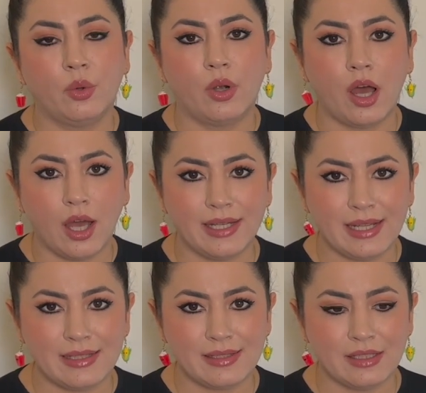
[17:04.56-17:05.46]
or
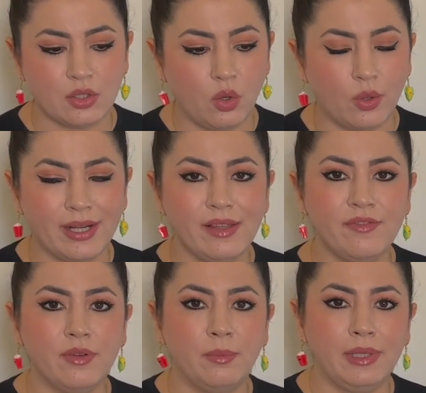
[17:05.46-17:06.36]
audience is already
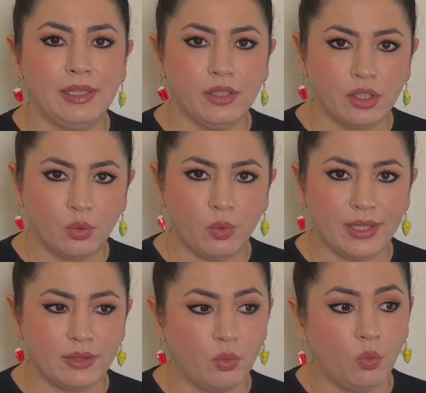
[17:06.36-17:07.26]
familiar with